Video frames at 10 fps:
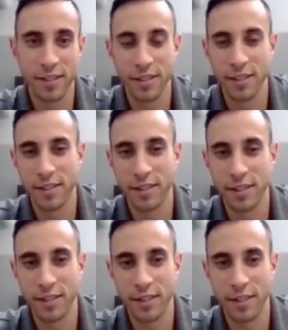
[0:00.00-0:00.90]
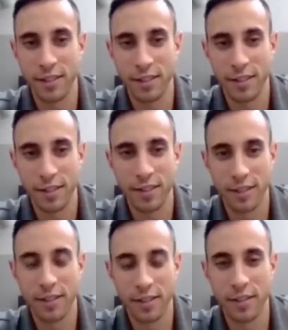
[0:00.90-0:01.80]

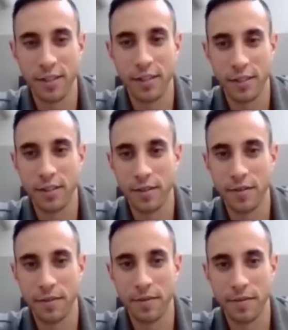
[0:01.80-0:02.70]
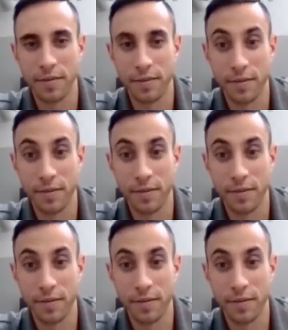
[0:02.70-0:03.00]
(not speaking)